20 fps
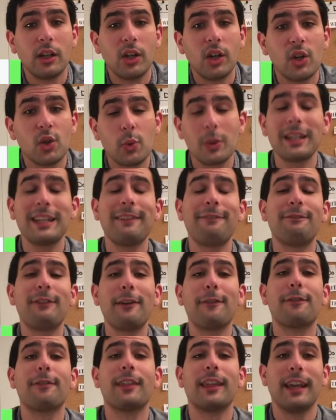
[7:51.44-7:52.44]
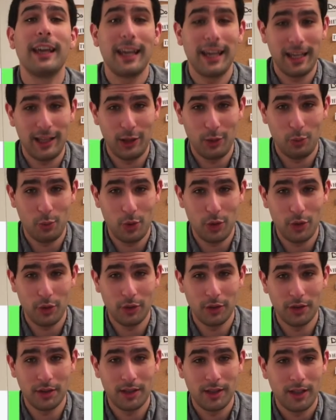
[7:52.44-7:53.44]
25th in the
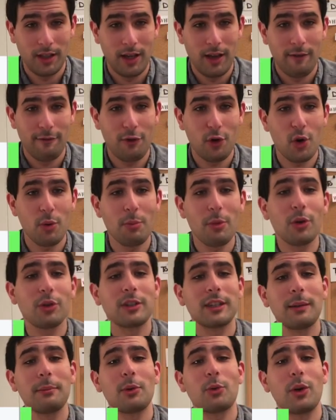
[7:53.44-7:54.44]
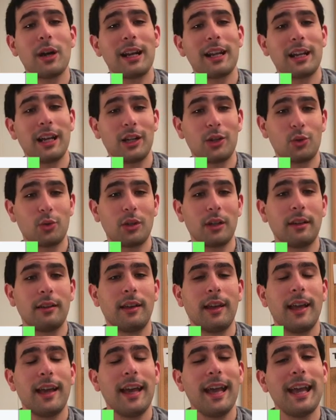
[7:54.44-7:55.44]
world for most democratic country.
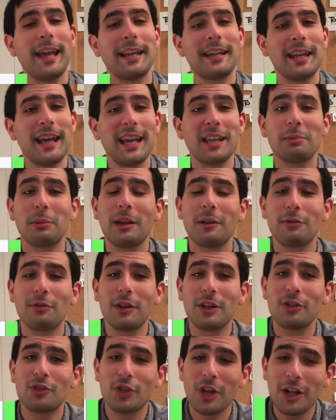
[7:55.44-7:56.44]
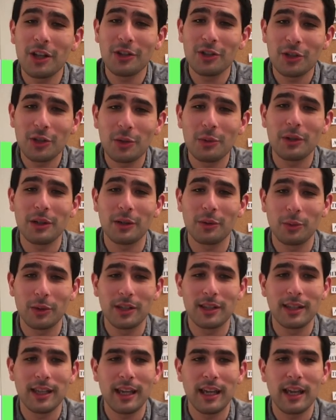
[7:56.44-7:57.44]
And as my friend Jon Stewart would
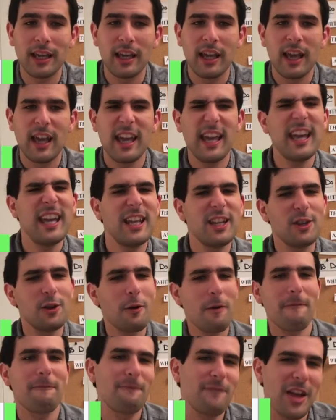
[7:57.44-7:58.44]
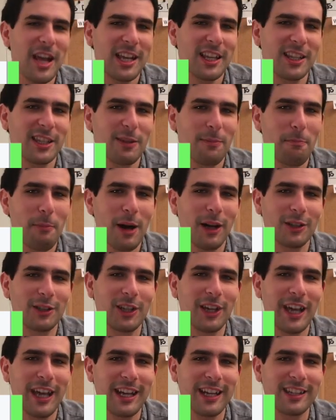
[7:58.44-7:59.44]
say, "In your face, Malta
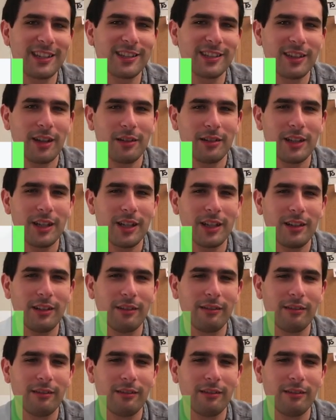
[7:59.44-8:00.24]
and Estonia."